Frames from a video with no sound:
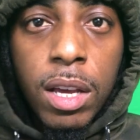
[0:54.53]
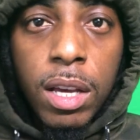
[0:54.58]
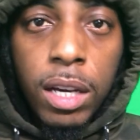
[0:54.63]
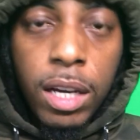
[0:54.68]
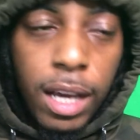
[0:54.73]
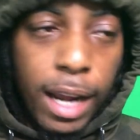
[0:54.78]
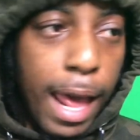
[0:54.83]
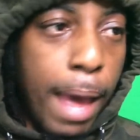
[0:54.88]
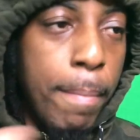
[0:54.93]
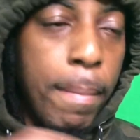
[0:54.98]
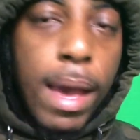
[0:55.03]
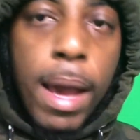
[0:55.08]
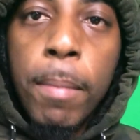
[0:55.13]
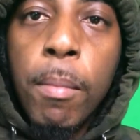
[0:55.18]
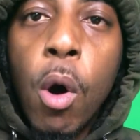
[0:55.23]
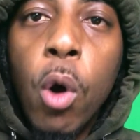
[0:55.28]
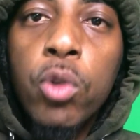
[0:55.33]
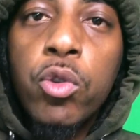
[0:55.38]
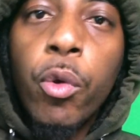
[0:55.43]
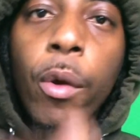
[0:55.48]
Because that man
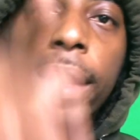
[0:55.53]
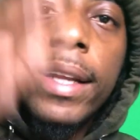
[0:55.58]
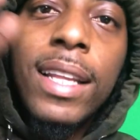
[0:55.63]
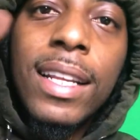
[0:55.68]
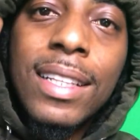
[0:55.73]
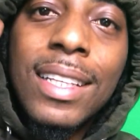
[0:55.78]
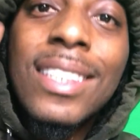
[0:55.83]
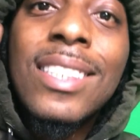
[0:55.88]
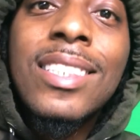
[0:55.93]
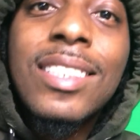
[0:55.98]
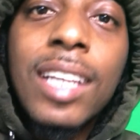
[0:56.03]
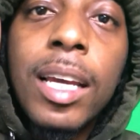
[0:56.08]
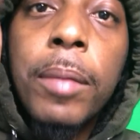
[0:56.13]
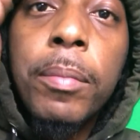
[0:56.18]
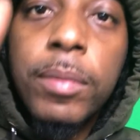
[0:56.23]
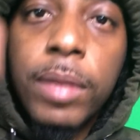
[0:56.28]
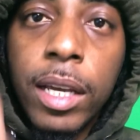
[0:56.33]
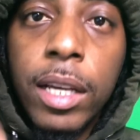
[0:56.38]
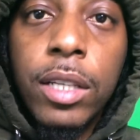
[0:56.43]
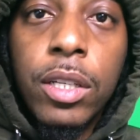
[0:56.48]
Mo three did the
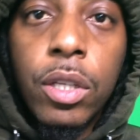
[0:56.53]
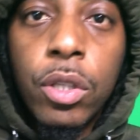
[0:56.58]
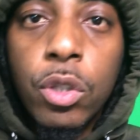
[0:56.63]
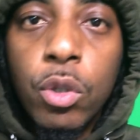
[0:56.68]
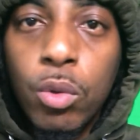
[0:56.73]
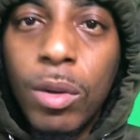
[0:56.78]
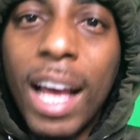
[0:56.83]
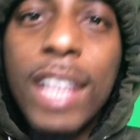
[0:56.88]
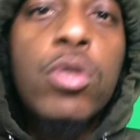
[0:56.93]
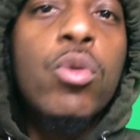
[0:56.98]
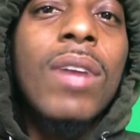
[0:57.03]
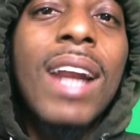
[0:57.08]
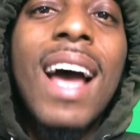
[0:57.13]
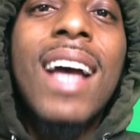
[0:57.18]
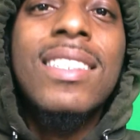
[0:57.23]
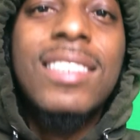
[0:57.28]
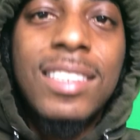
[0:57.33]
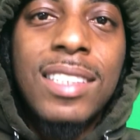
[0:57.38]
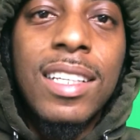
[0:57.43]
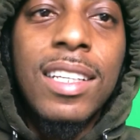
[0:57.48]
same thing to you. That's what
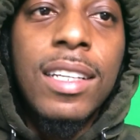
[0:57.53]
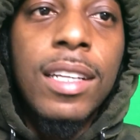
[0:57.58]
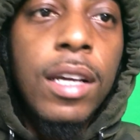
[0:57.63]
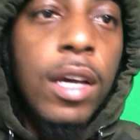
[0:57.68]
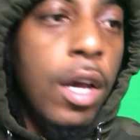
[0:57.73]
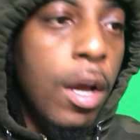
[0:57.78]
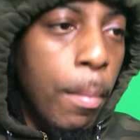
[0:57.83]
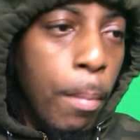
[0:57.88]
I said.